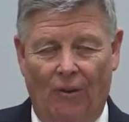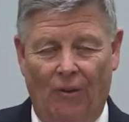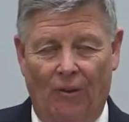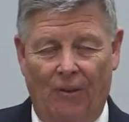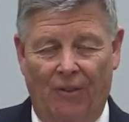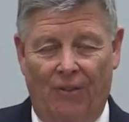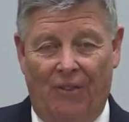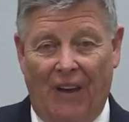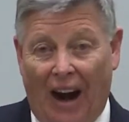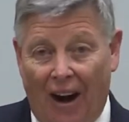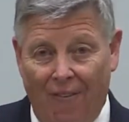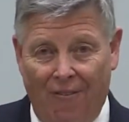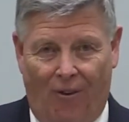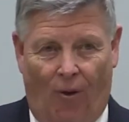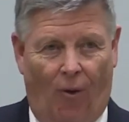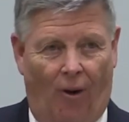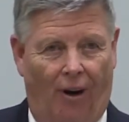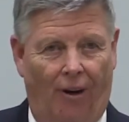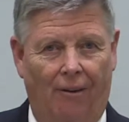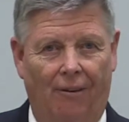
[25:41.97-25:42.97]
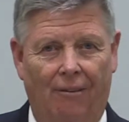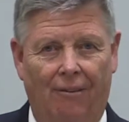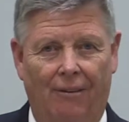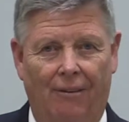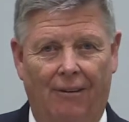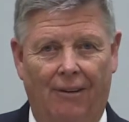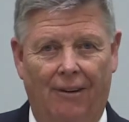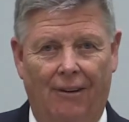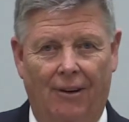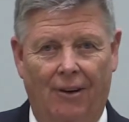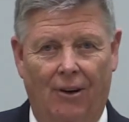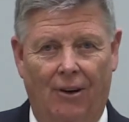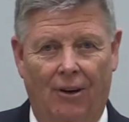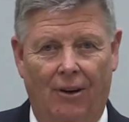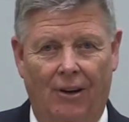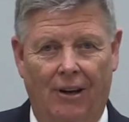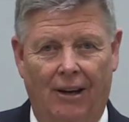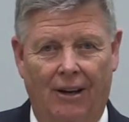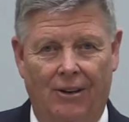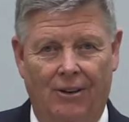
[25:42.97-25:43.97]
Therefore,
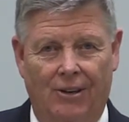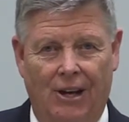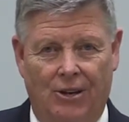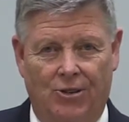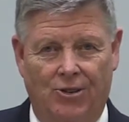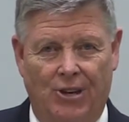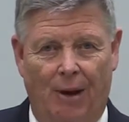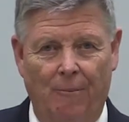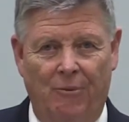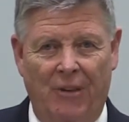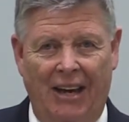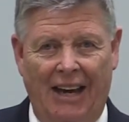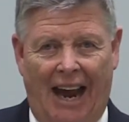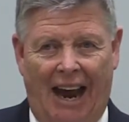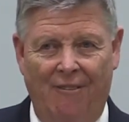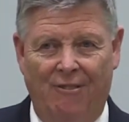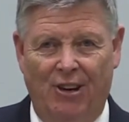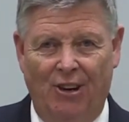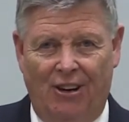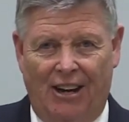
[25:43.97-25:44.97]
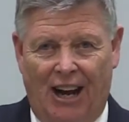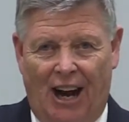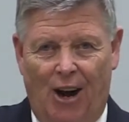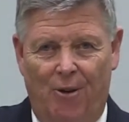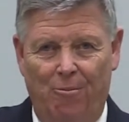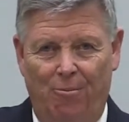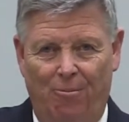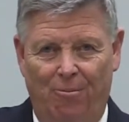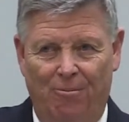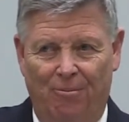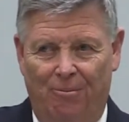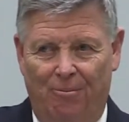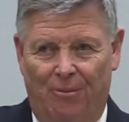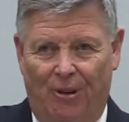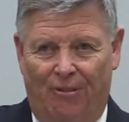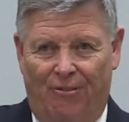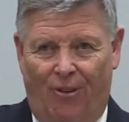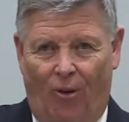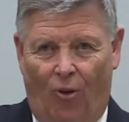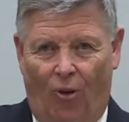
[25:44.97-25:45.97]
does something have to come
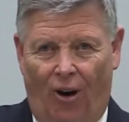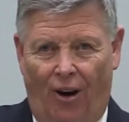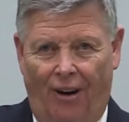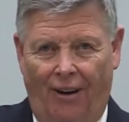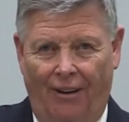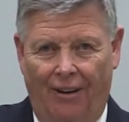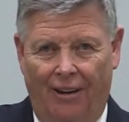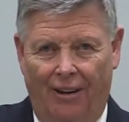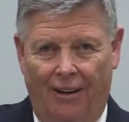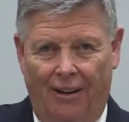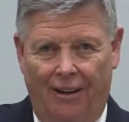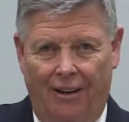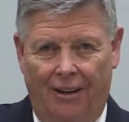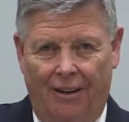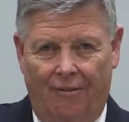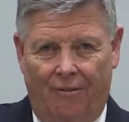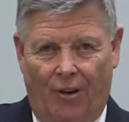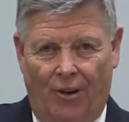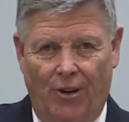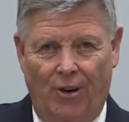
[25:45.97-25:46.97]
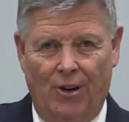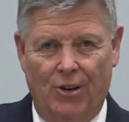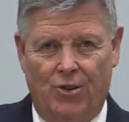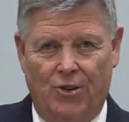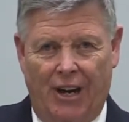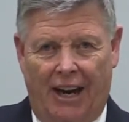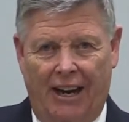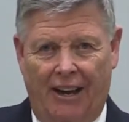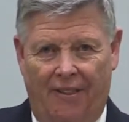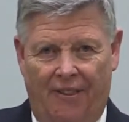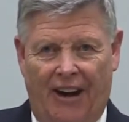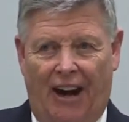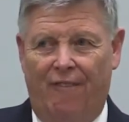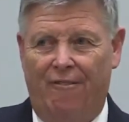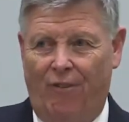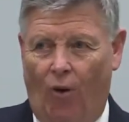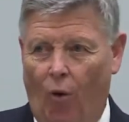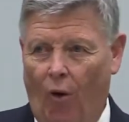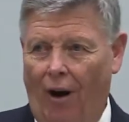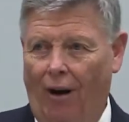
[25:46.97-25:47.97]
before for you to say a
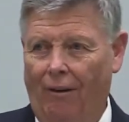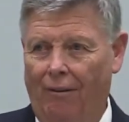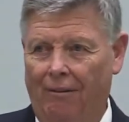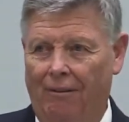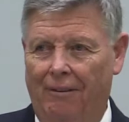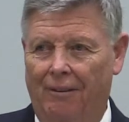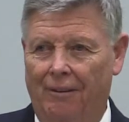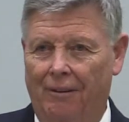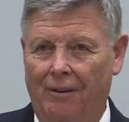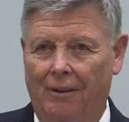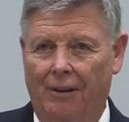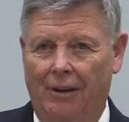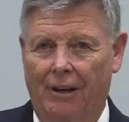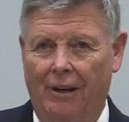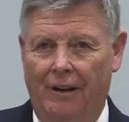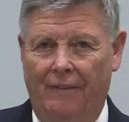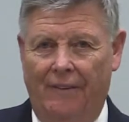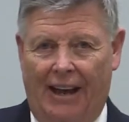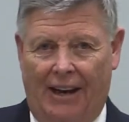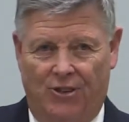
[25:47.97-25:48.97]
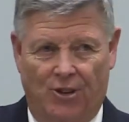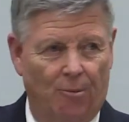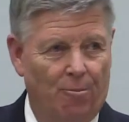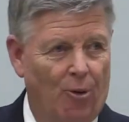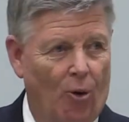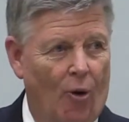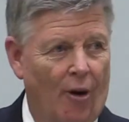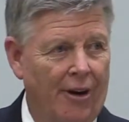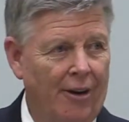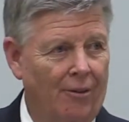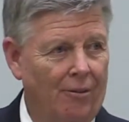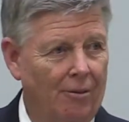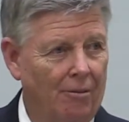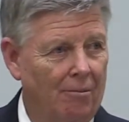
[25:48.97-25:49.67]
therefore that's important?